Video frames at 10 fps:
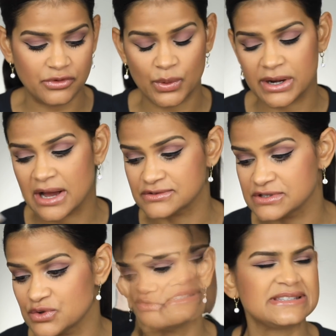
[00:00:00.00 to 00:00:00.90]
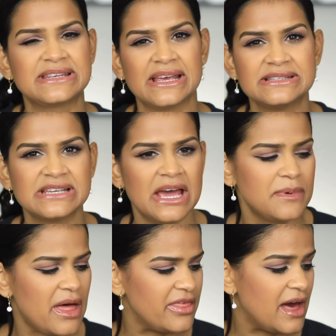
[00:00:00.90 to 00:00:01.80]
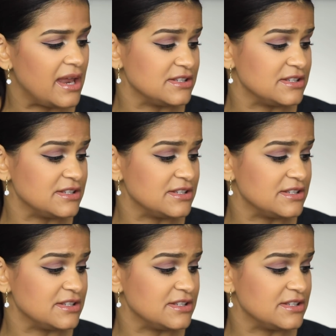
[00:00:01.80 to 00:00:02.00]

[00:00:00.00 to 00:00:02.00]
fluid ounces. The skin type that